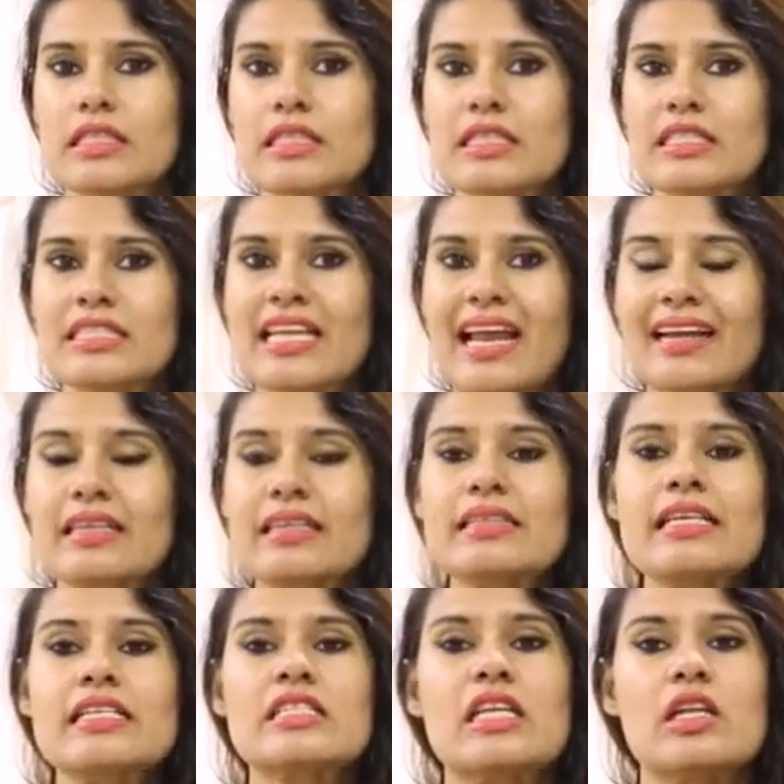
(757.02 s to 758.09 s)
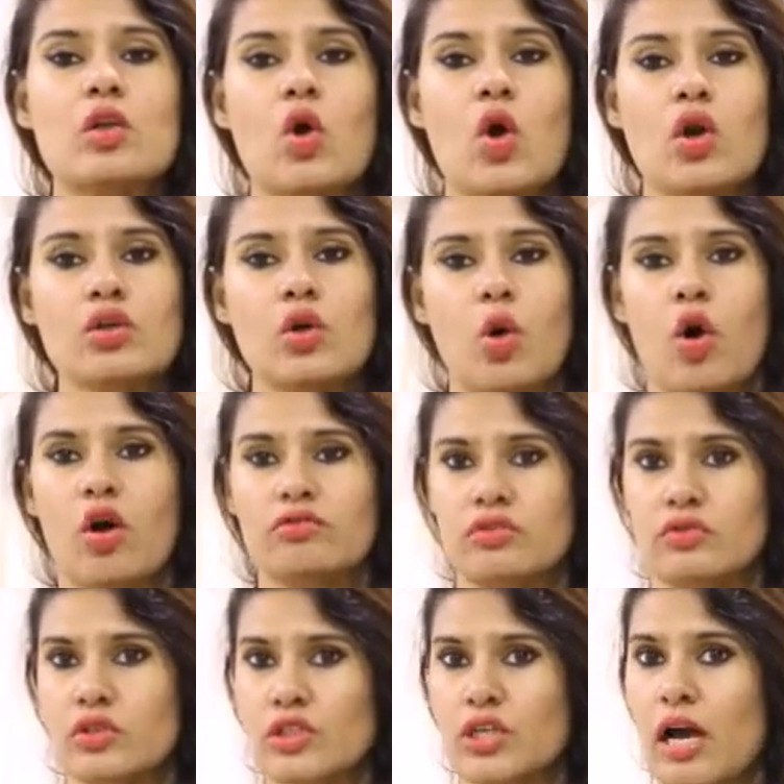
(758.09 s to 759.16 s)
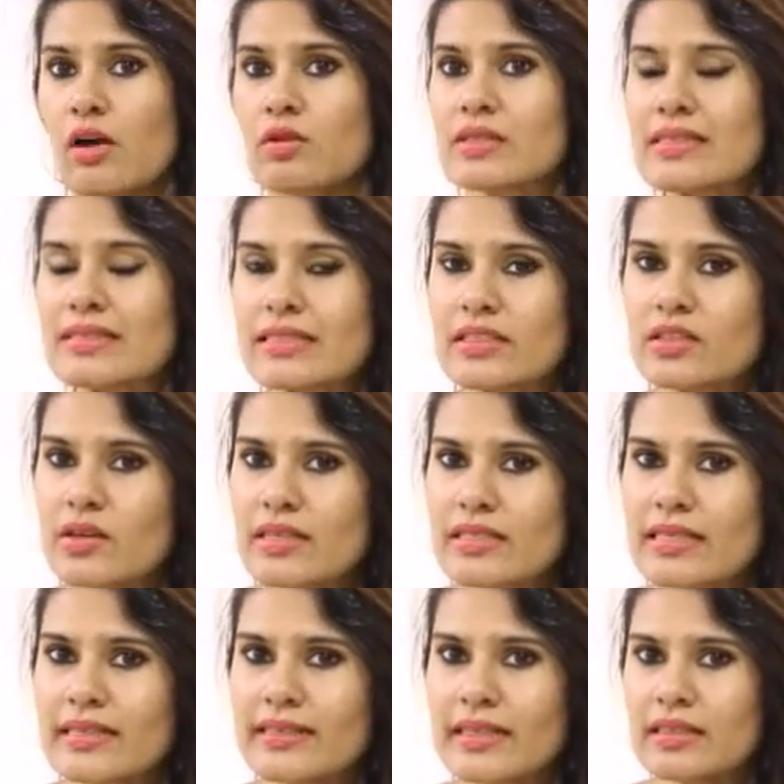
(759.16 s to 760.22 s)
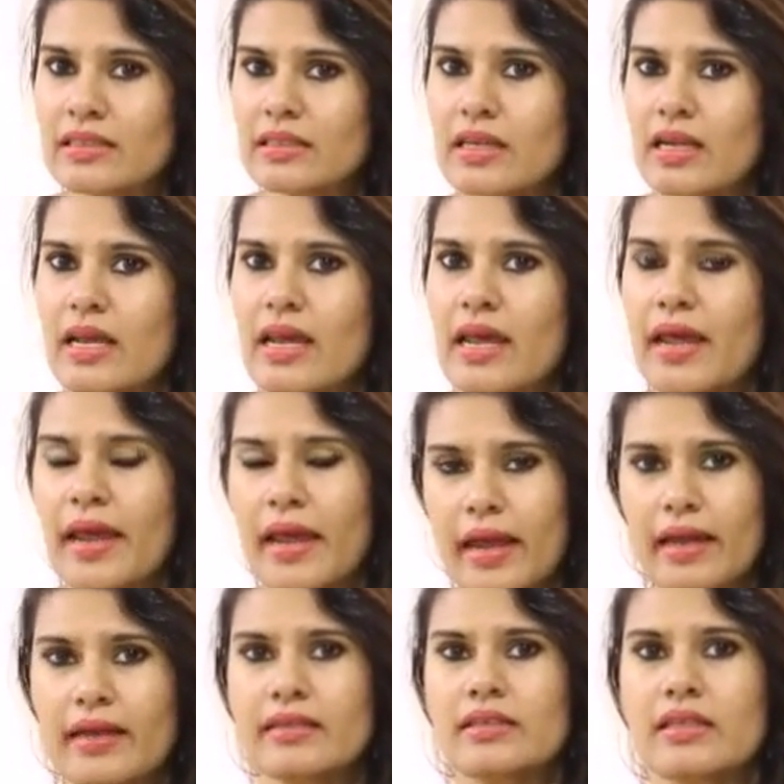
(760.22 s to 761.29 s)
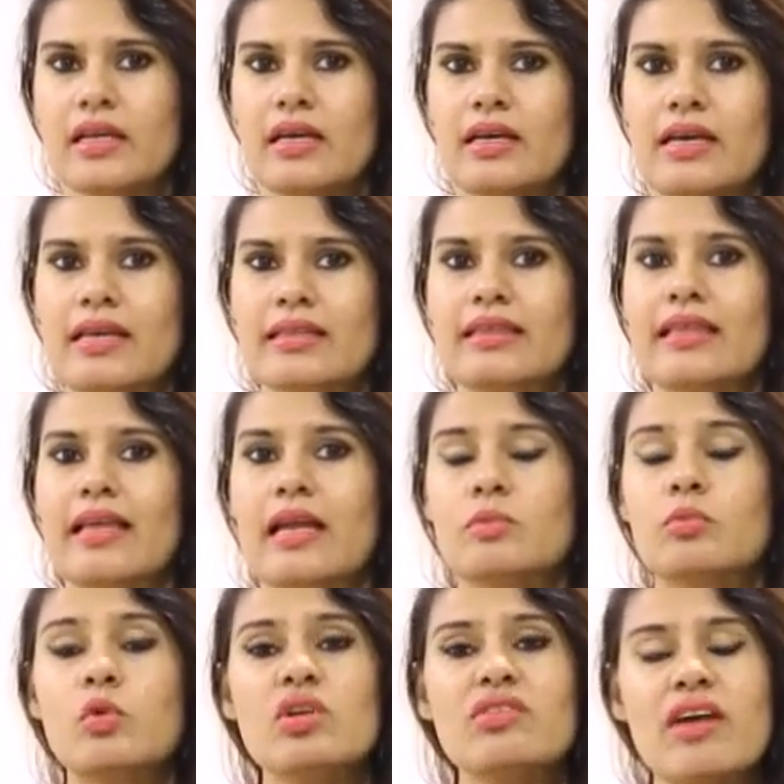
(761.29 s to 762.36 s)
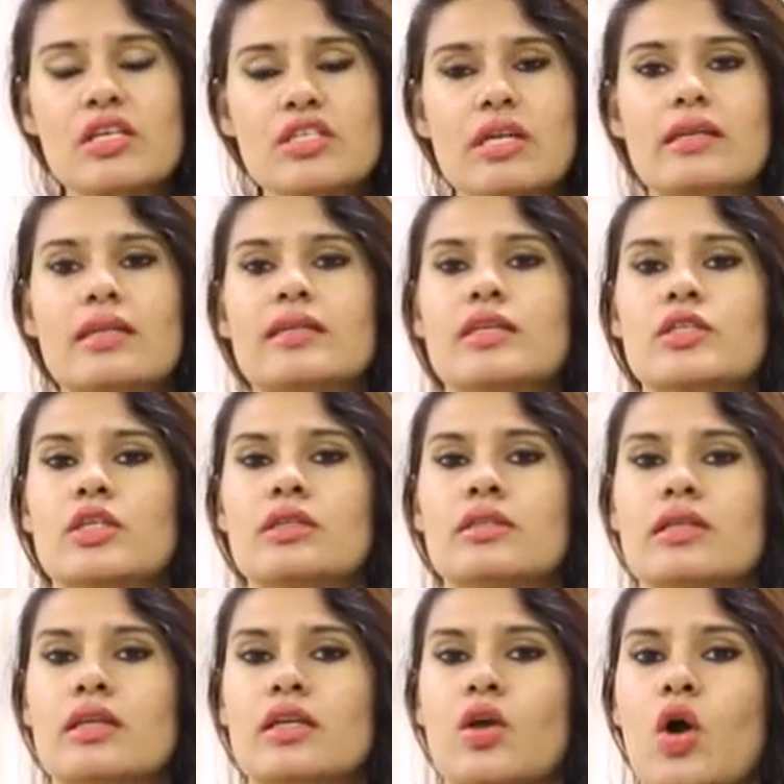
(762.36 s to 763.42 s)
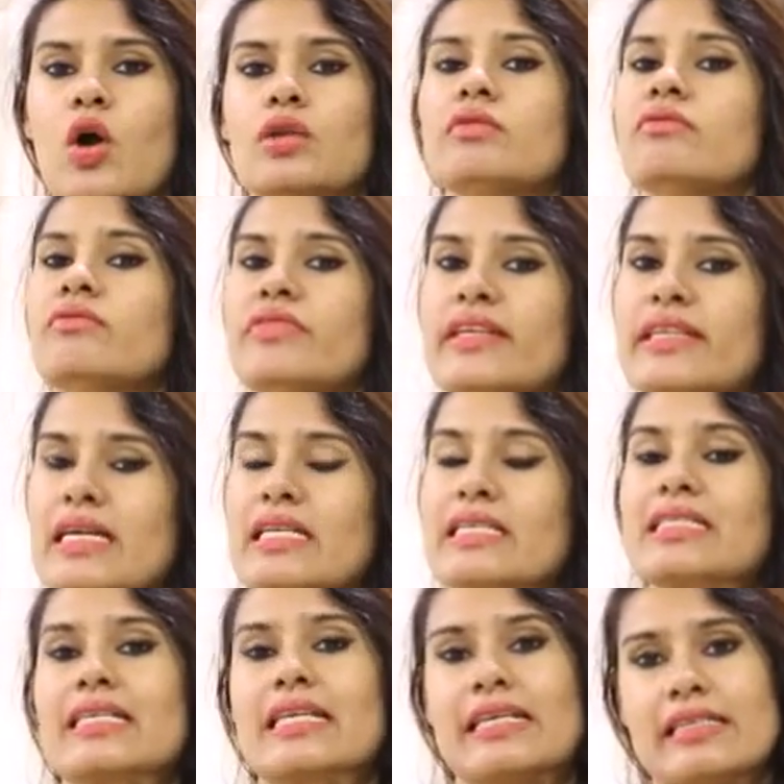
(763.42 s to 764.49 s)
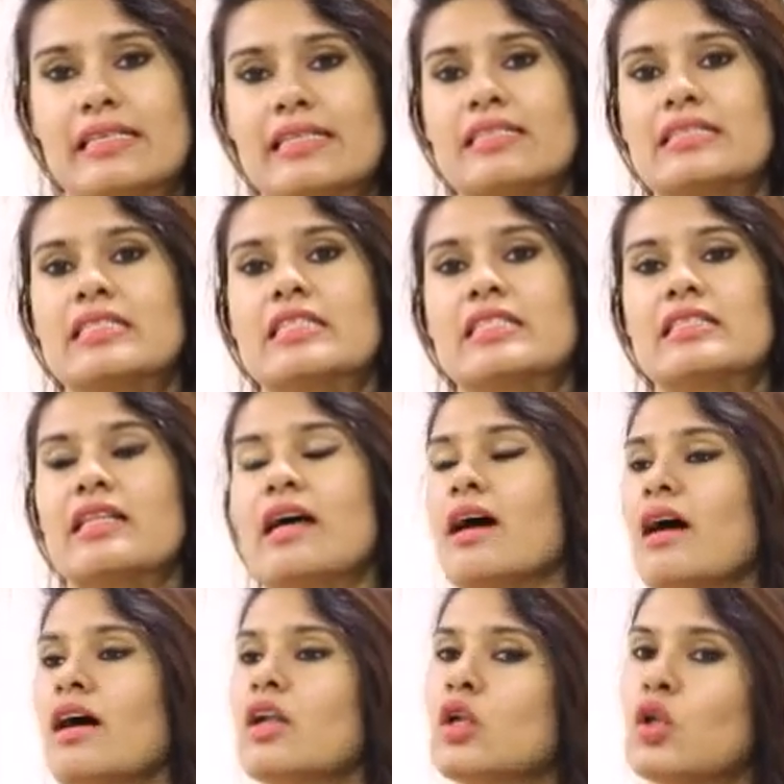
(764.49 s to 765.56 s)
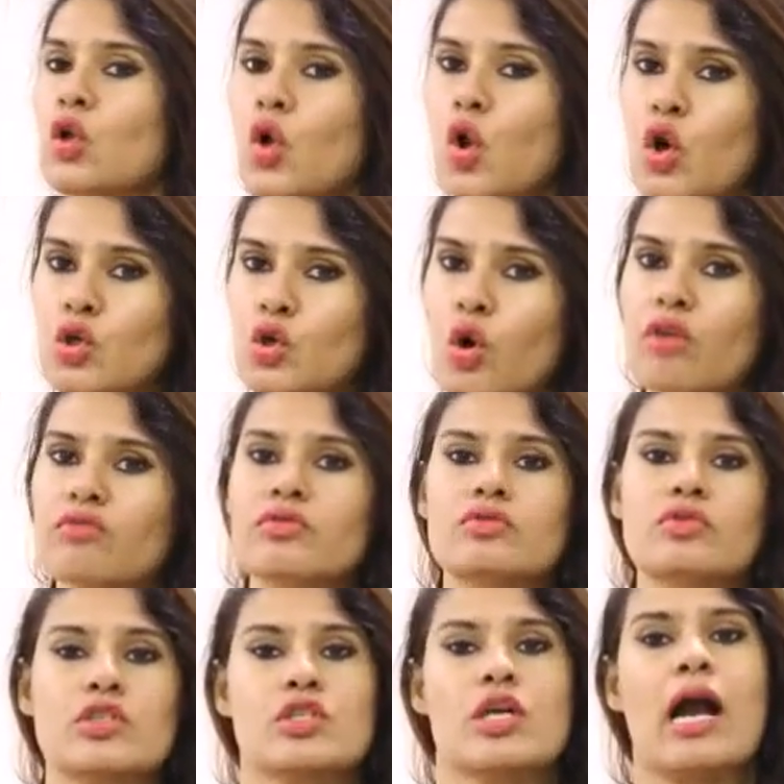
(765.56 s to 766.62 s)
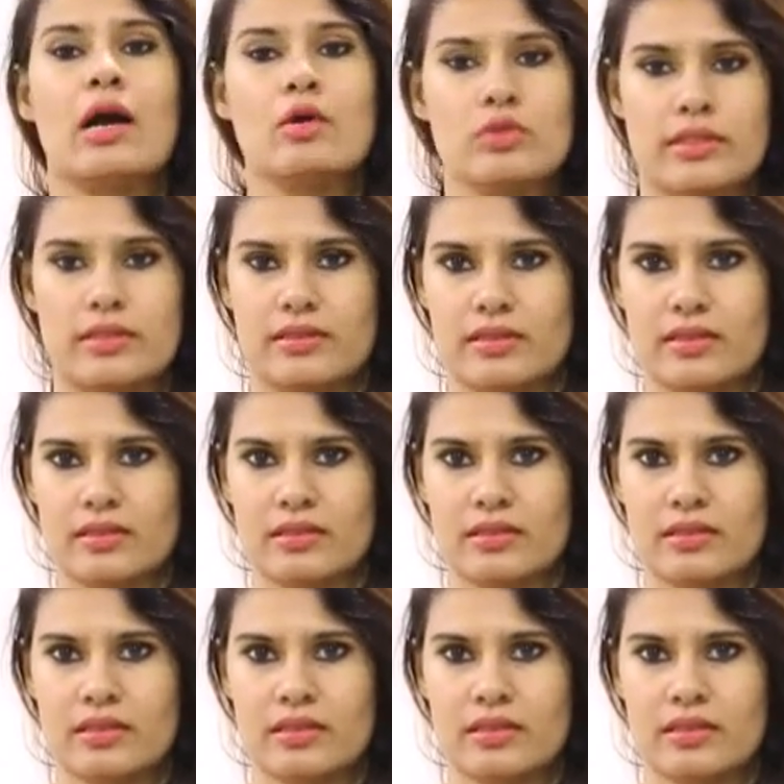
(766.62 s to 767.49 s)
Saturn is the lord of which house is in your ascendant, and that Purvashara Nakshatra lord Venus is the lord of which houses